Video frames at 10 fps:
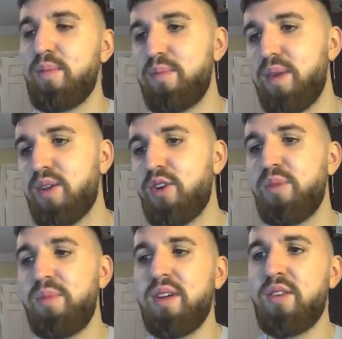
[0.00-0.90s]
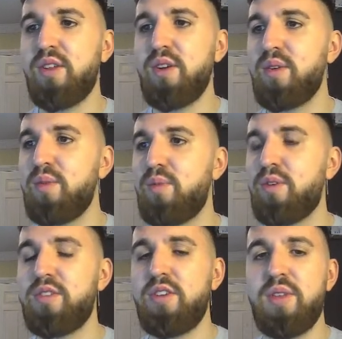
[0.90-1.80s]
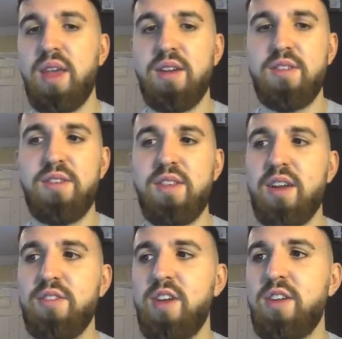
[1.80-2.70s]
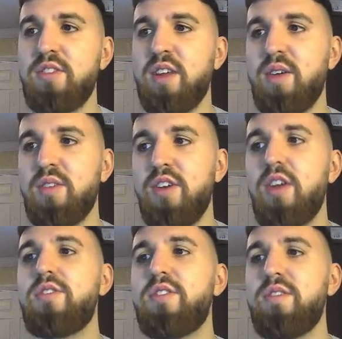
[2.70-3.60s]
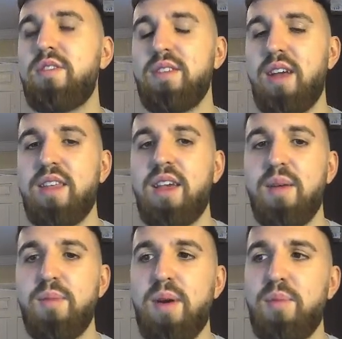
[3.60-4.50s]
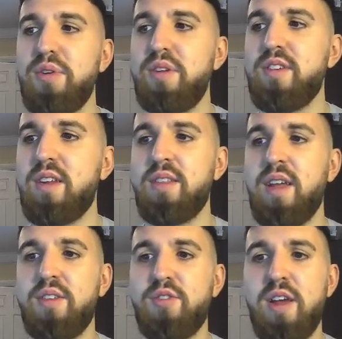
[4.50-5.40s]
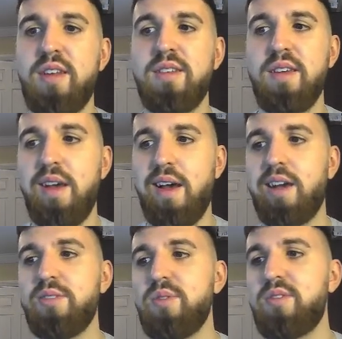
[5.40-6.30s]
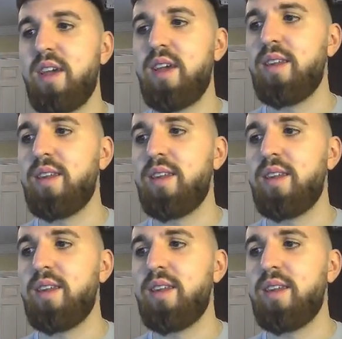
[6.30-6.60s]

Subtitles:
could be another 1 or 2 thinker changes anyway. Johnson's, I think I'm pretty set on that. Trent, as I was saying,